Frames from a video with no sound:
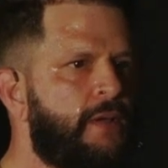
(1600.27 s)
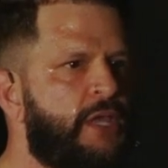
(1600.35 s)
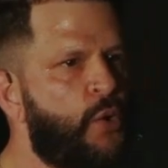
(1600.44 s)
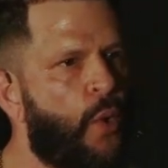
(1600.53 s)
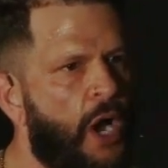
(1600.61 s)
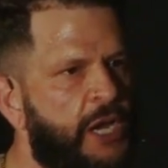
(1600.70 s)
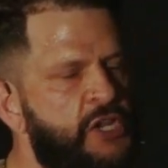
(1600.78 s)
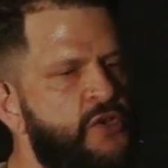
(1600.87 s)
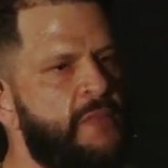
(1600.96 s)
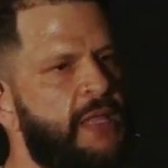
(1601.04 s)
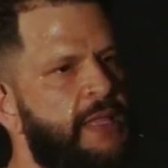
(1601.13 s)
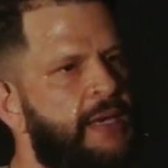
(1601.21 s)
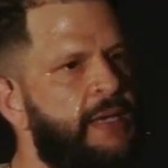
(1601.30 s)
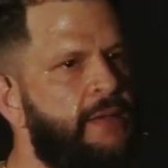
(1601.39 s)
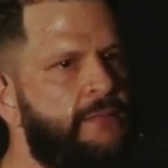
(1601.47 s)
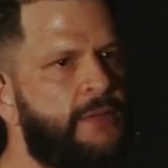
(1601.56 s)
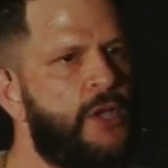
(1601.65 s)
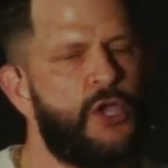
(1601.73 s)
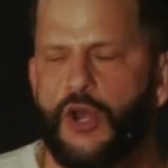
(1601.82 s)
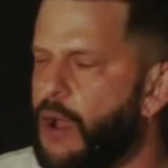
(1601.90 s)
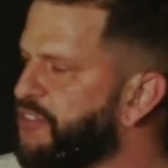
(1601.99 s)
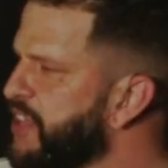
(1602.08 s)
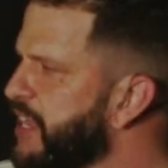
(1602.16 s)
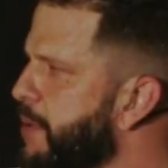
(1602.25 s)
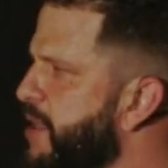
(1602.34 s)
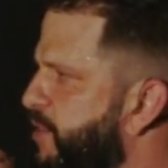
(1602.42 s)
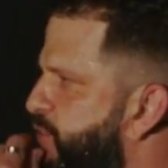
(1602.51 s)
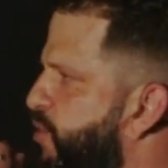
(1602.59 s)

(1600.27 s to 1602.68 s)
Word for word: Can you walk in humility? You know, I was thinking about this